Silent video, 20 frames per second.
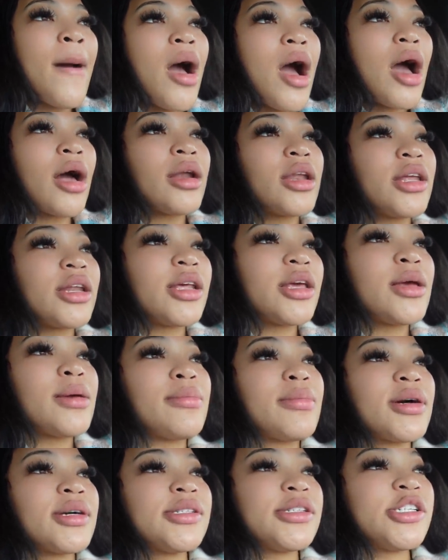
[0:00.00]
I need to get
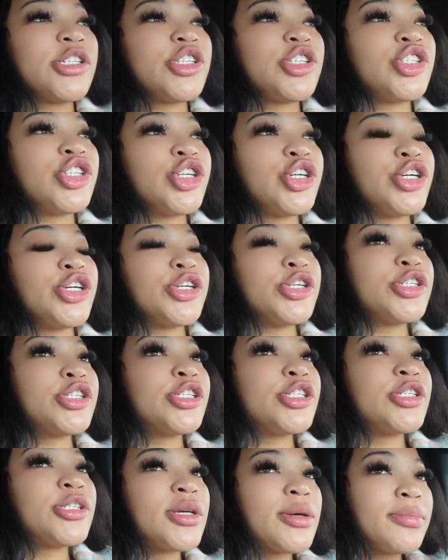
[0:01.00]
my sister
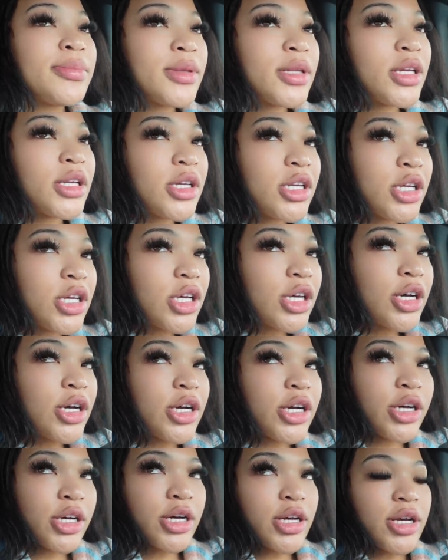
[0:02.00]
something
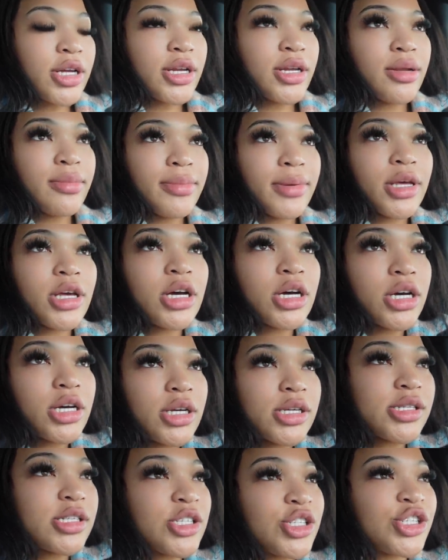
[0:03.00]
good
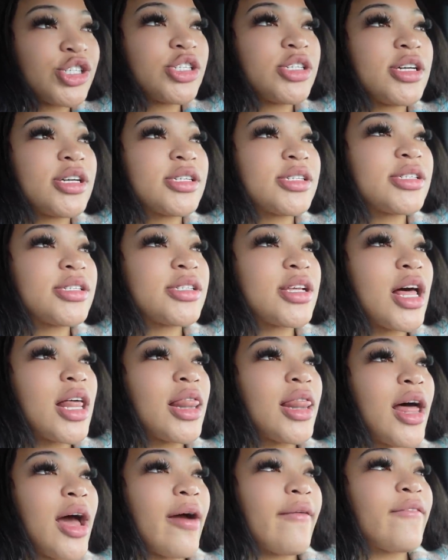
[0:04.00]
because she does a
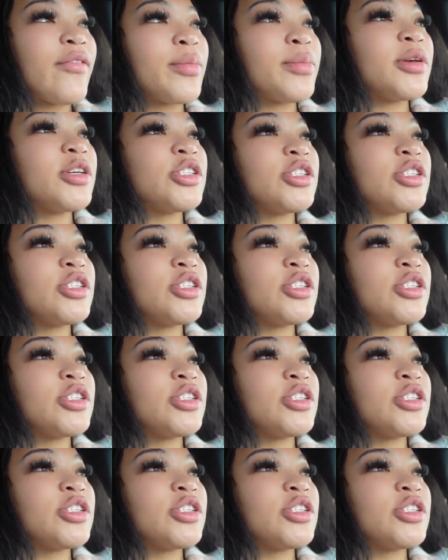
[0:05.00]
lot for me.